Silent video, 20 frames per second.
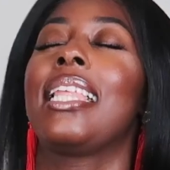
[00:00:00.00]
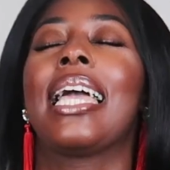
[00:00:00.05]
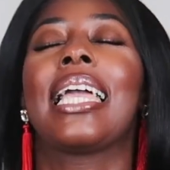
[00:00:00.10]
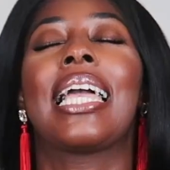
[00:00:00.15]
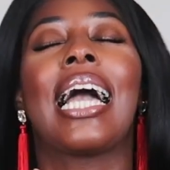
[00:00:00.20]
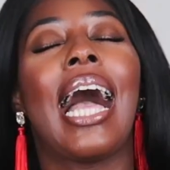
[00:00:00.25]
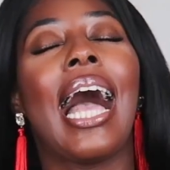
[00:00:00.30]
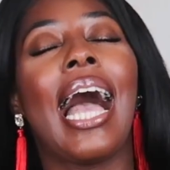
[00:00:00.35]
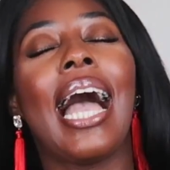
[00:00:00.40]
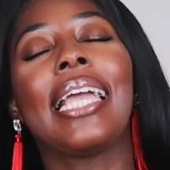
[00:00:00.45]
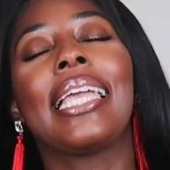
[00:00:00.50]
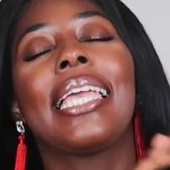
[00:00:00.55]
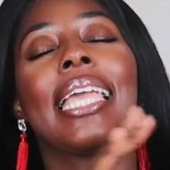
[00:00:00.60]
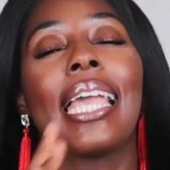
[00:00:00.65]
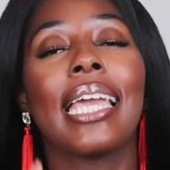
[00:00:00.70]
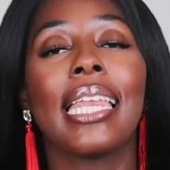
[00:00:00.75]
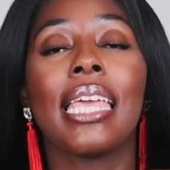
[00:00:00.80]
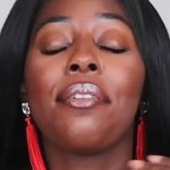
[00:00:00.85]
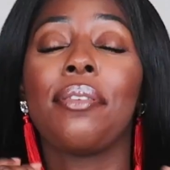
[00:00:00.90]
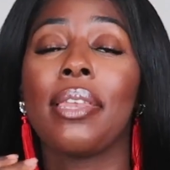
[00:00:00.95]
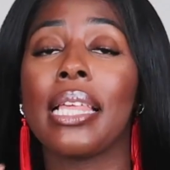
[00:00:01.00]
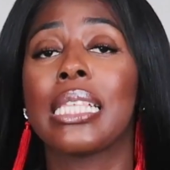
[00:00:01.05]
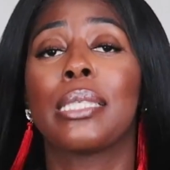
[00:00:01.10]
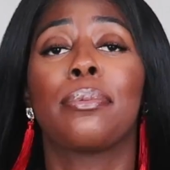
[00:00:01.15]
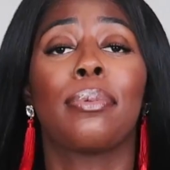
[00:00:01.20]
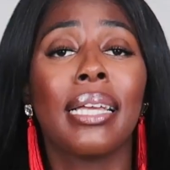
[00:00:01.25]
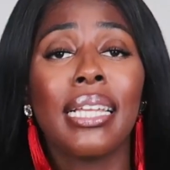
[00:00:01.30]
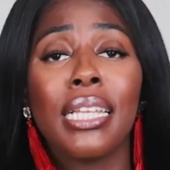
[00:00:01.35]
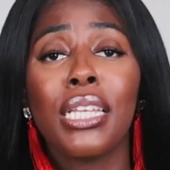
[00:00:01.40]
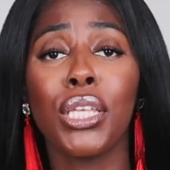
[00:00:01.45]
Like, I can't even
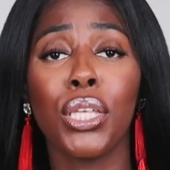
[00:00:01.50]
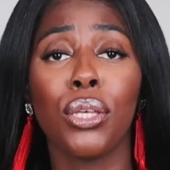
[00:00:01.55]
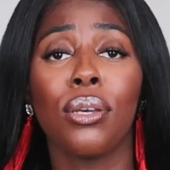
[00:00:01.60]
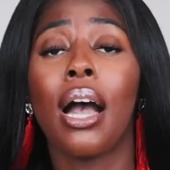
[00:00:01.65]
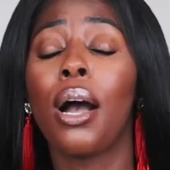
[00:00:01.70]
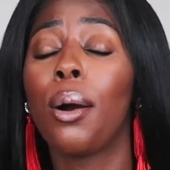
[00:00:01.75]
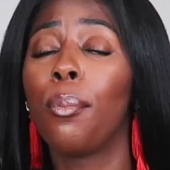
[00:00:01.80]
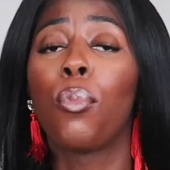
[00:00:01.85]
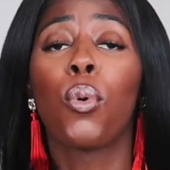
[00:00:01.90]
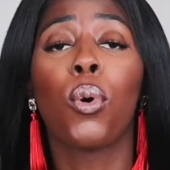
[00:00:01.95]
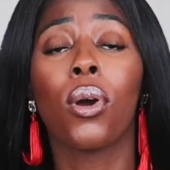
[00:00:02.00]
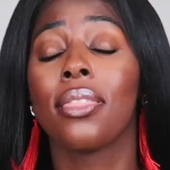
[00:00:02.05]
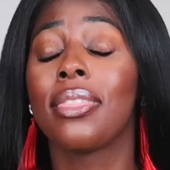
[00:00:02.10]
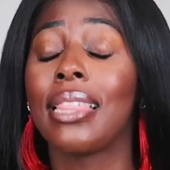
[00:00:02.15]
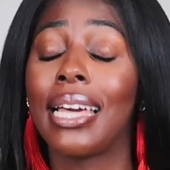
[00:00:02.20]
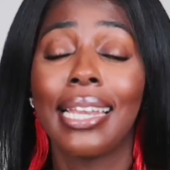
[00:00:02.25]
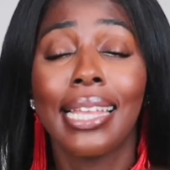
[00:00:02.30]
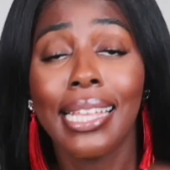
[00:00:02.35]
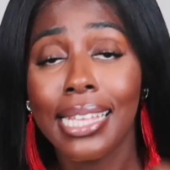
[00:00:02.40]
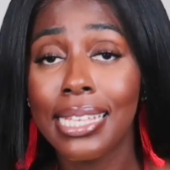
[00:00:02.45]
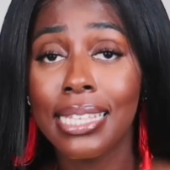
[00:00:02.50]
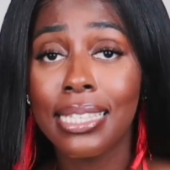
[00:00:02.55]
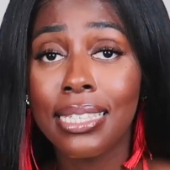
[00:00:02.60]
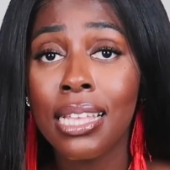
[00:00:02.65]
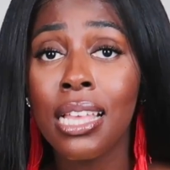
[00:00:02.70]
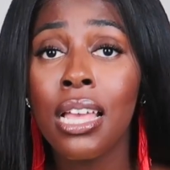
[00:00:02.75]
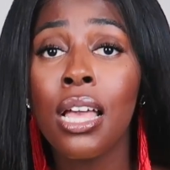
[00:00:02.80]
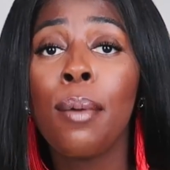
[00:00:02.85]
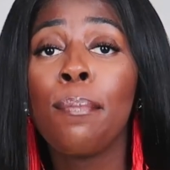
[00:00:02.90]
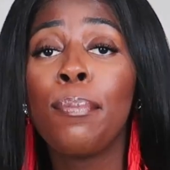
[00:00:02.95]
explain to you how important that is.
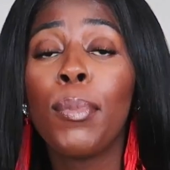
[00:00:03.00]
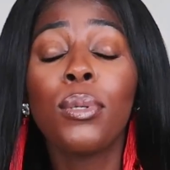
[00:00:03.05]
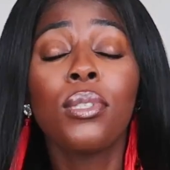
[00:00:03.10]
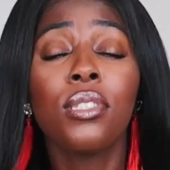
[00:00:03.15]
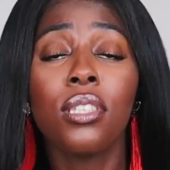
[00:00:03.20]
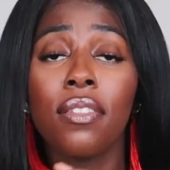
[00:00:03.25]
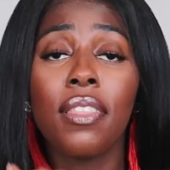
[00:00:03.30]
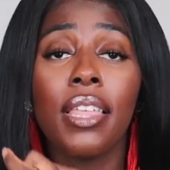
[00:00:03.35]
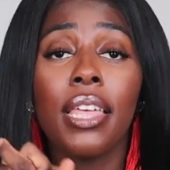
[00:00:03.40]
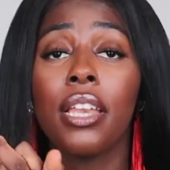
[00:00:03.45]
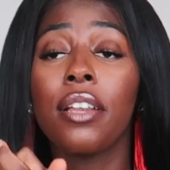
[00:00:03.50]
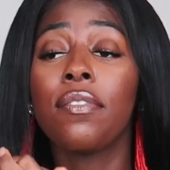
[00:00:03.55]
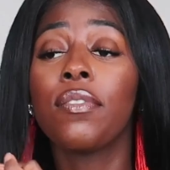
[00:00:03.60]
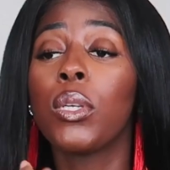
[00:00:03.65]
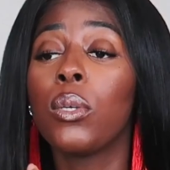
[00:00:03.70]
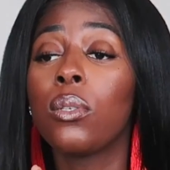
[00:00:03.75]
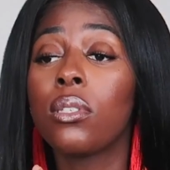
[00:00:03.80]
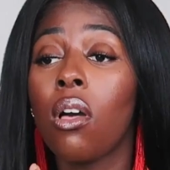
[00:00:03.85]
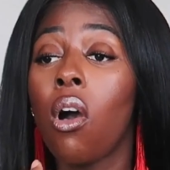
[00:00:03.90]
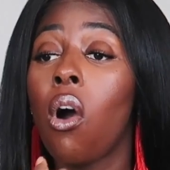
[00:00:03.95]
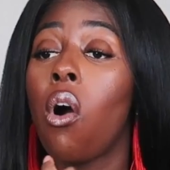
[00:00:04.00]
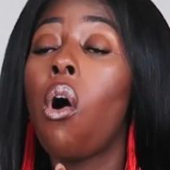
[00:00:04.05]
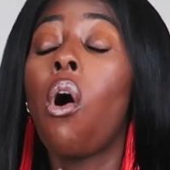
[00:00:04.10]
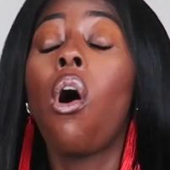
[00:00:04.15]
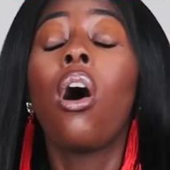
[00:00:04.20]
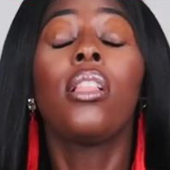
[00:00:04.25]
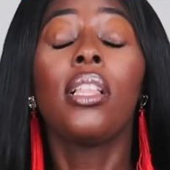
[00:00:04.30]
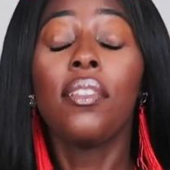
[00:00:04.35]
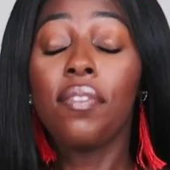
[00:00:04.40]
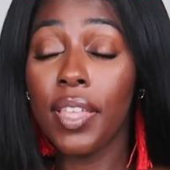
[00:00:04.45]
Most of the interviews,
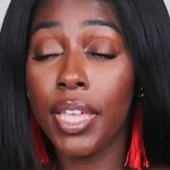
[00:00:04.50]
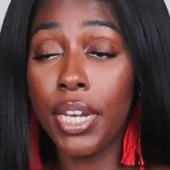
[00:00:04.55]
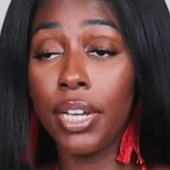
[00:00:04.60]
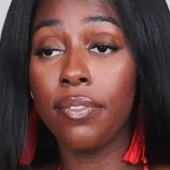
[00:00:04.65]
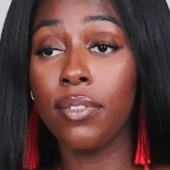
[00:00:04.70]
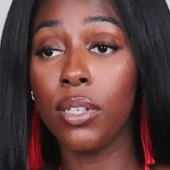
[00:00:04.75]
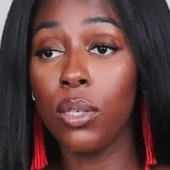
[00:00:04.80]
all of the